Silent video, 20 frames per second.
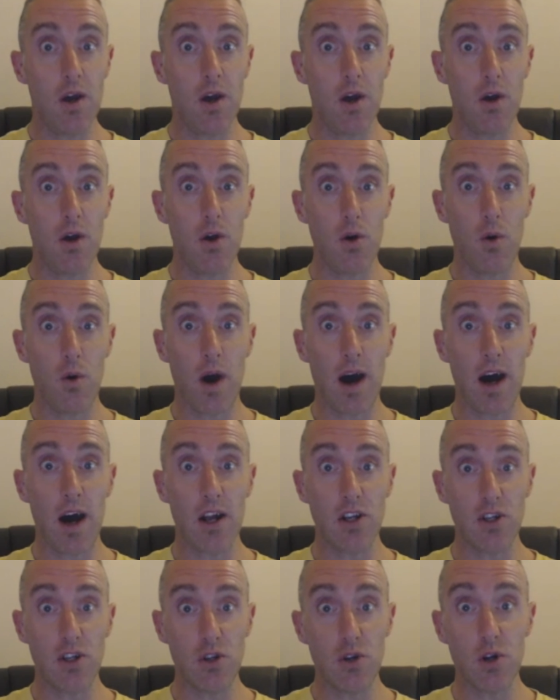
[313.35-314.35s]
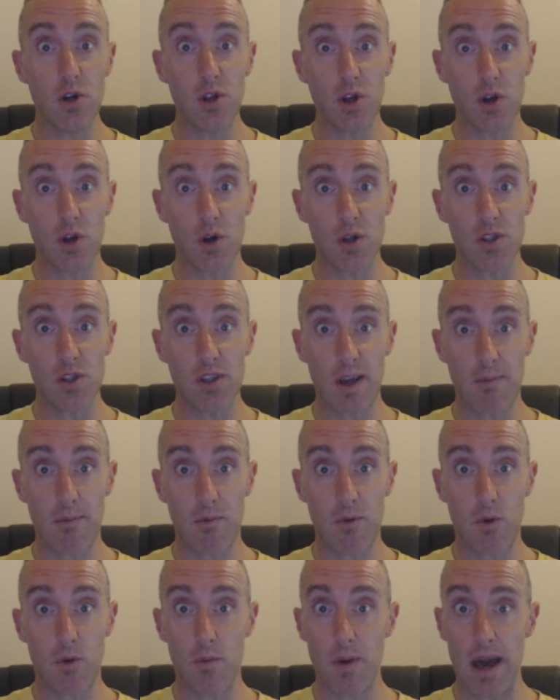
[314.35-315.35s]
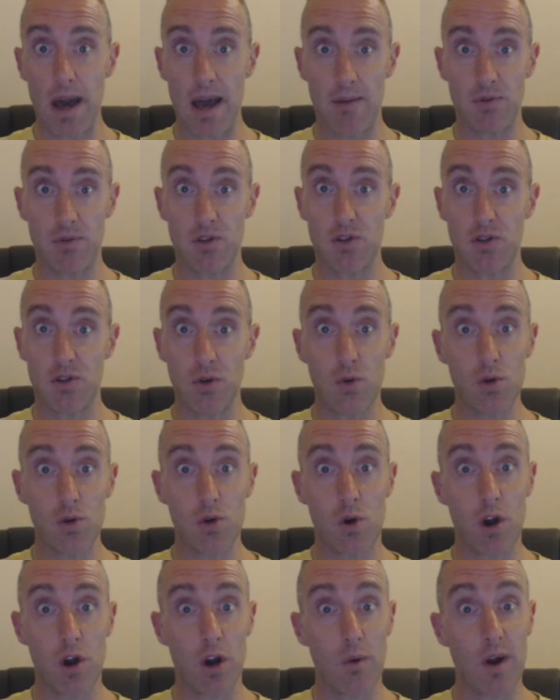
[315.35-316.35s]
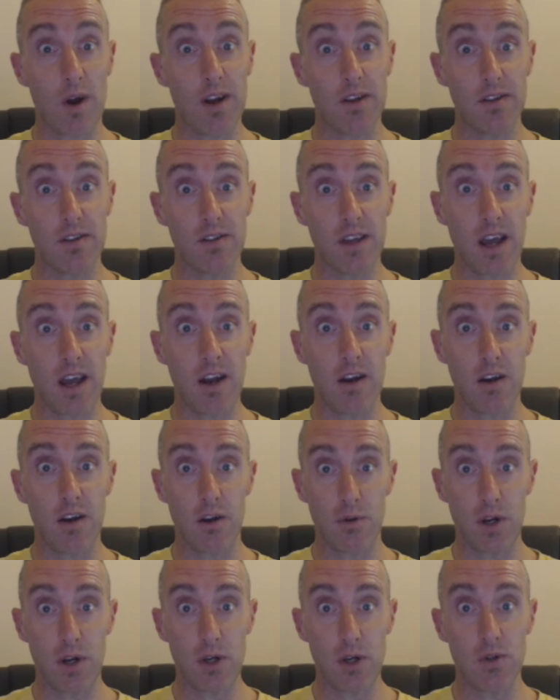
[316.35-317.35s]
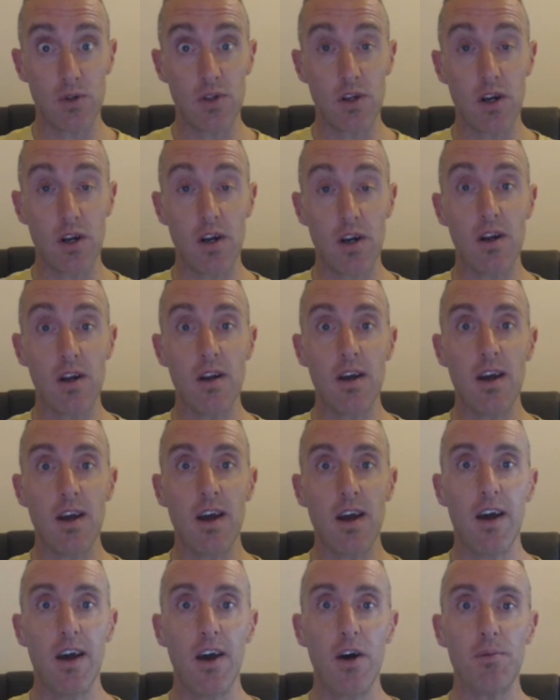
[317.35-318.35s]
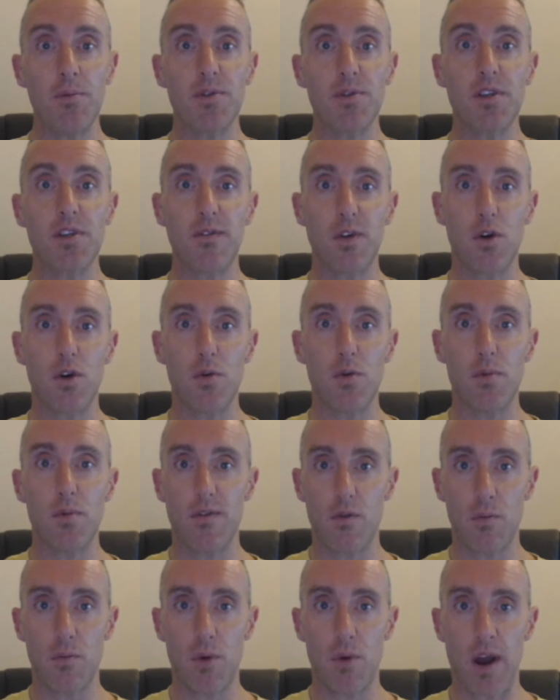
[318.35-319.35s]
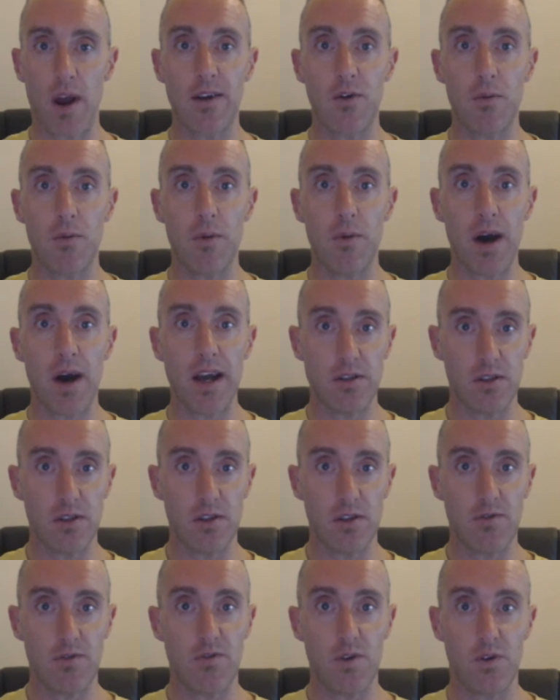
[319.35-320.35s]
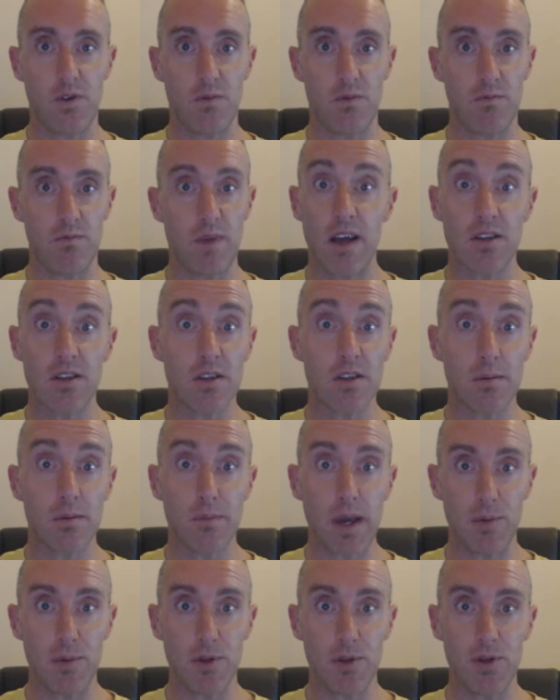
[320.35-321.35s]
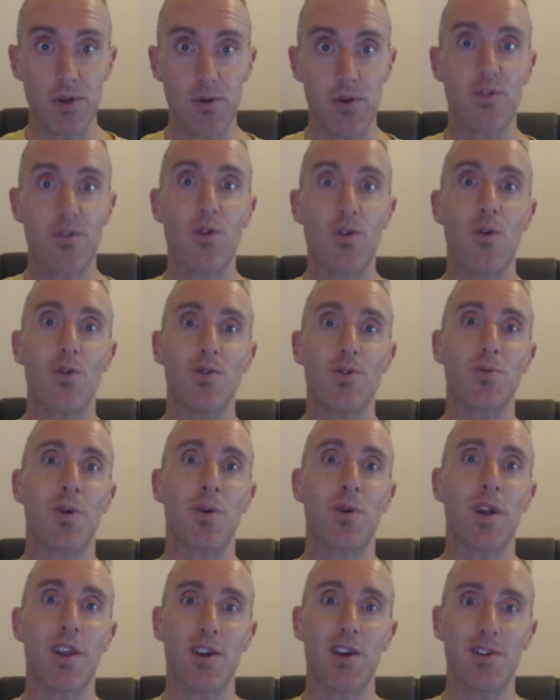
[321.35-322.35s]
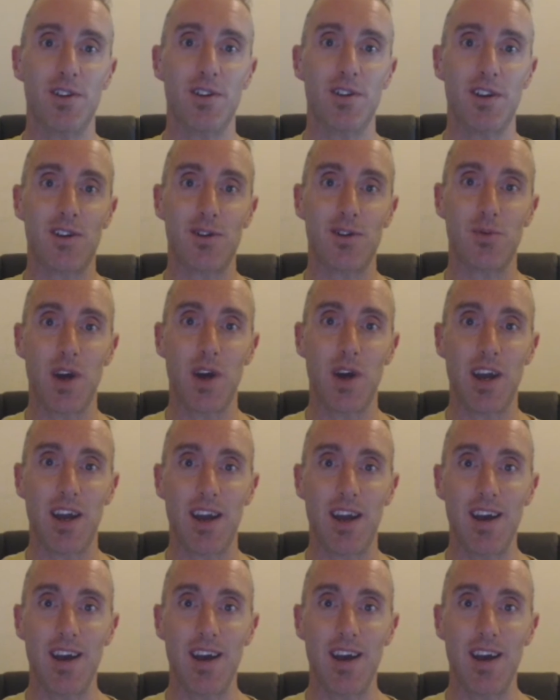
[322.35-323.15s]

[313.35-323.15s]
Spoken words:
who are new to the concept or perhaps still trying to understand it and are interested in it, helps give you a bit of a practical basis for how some people do it. Of course, it's one of those things where